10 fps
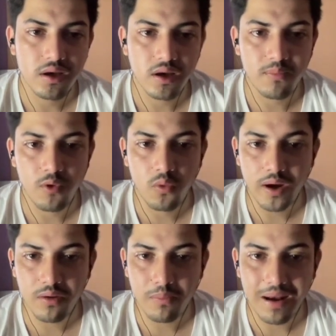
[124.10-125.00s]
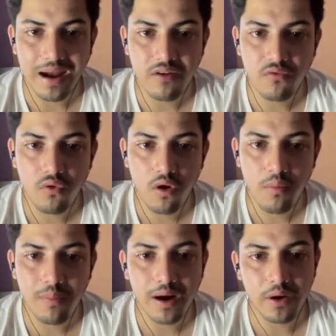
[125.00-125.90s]
it provide
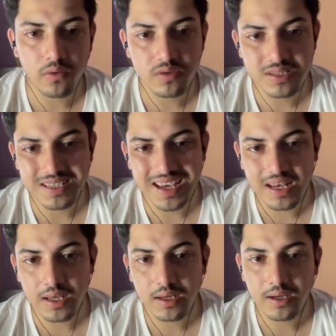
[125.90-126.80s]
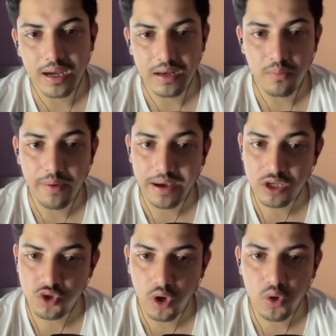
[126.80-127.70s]
platform part of a scaling
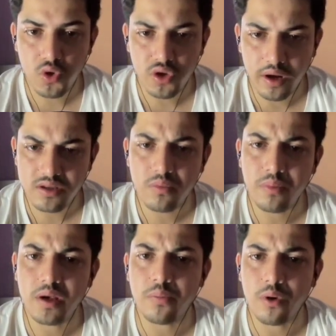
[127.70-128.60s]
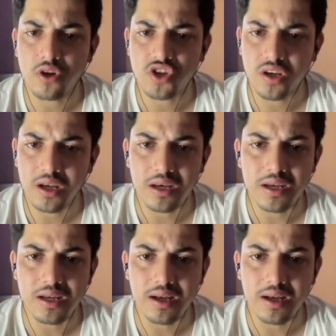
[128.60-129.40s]
enterprise solution it's a big project indeed